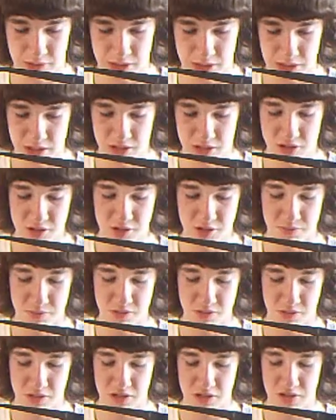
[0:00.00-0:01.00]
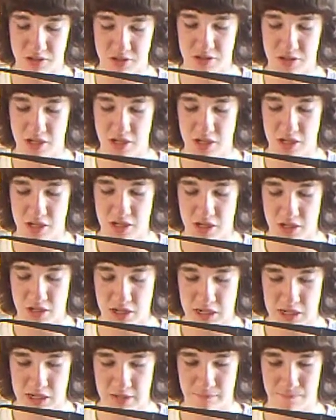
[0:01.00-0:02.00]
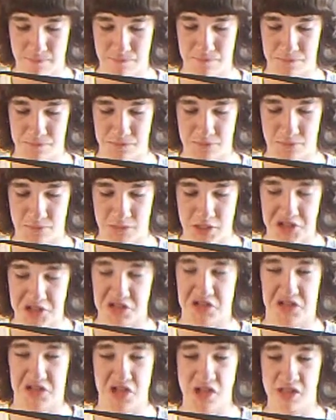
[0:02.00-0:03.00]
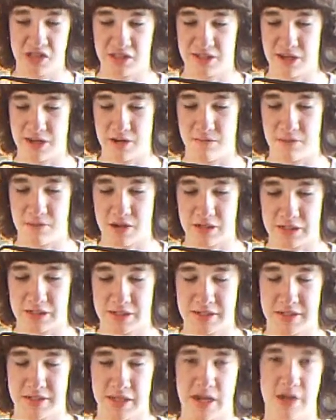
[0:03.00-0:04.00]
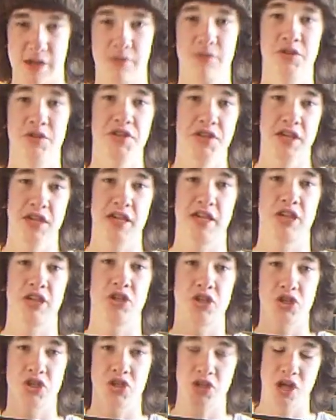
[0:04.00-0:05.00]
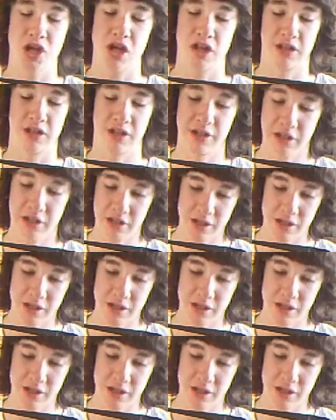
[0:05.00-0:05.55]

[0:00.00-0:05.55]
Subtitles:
Gears, metal gears. It's a solid gearbox. I will say it's solid.